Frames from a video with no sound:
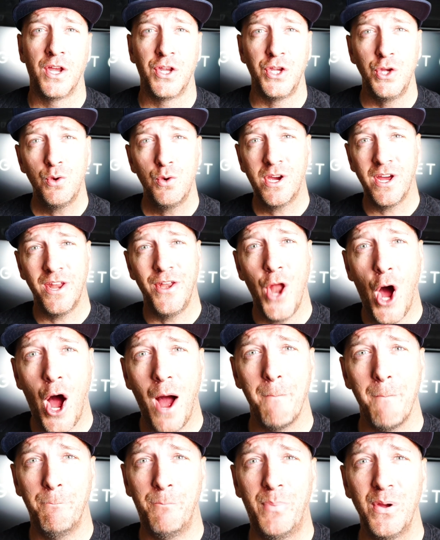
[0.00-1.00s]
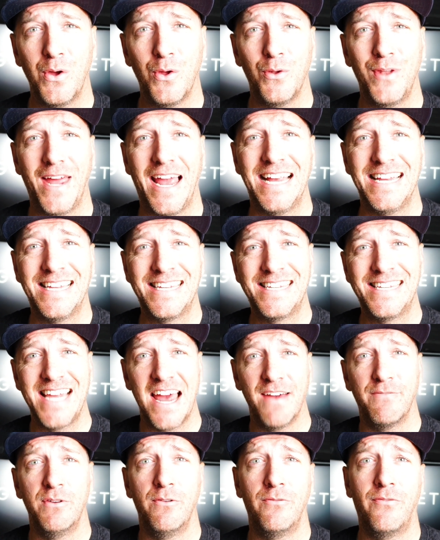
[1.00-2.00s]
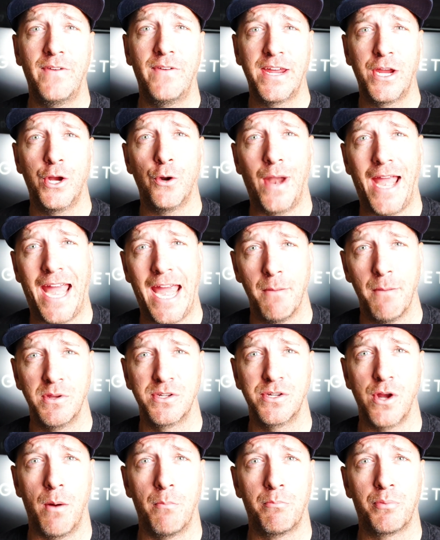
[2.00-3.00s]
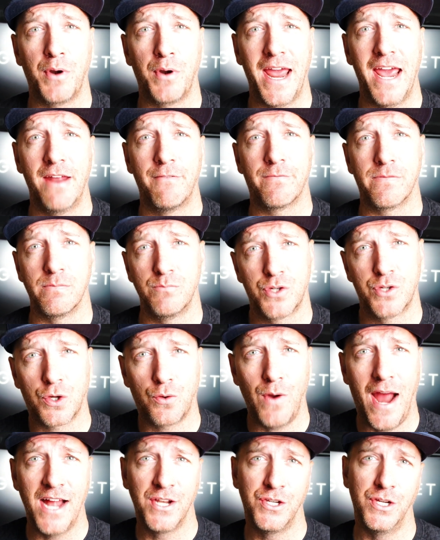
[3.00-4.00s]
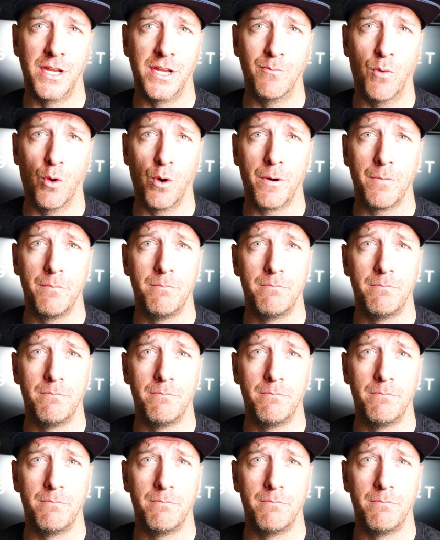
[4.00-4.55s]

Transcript: You cannot build a 7-figure Amazon brand from scratch anymore.